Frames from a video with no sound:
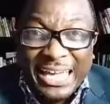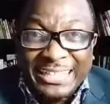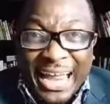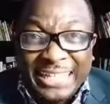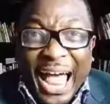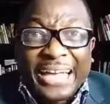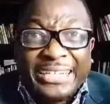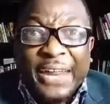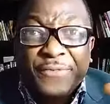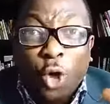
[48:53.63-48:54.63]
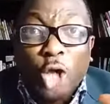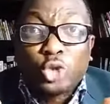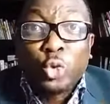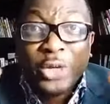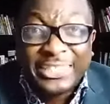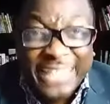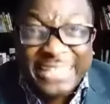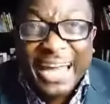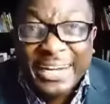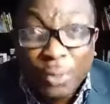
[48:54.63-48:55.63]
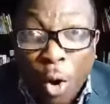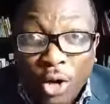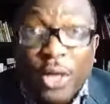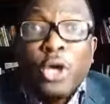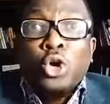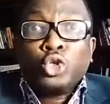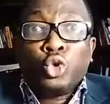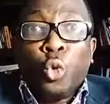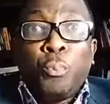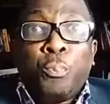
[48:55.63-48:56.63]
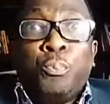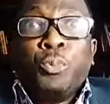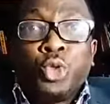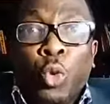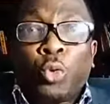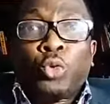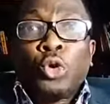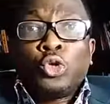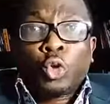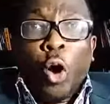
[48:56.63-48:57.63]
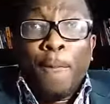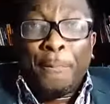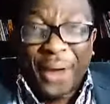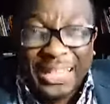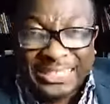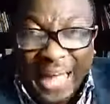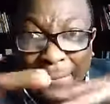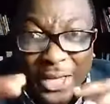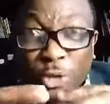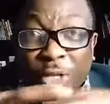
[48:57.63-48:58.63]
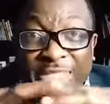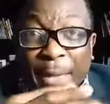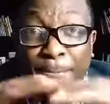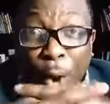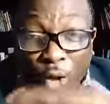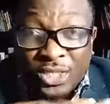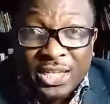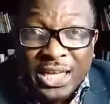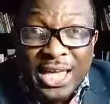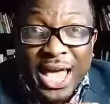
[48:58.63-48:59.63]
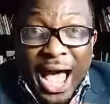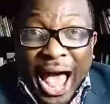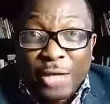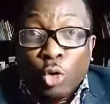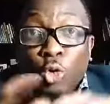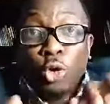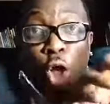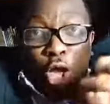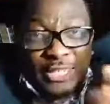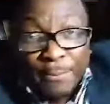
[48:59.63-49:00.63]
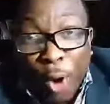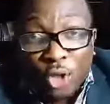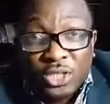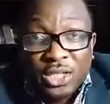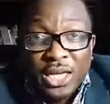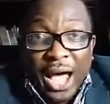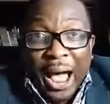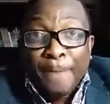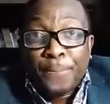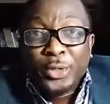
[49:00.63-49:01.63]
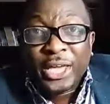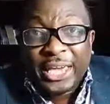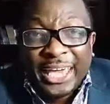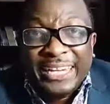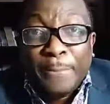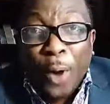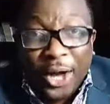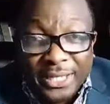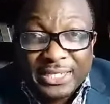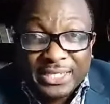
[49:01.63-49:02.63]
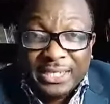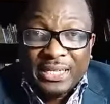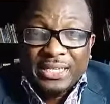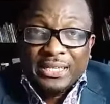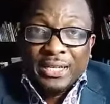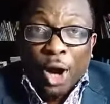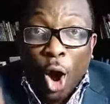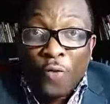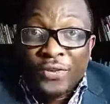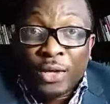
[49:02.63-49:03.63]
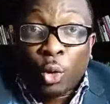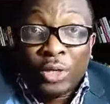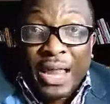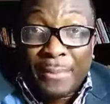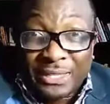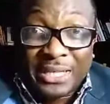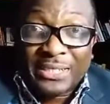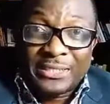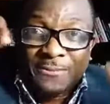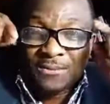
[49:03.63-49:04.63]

That are difficult to reject and rework. You compress them into the same box. And you lock the box. And put the key in the pocket. Of the colonial masters.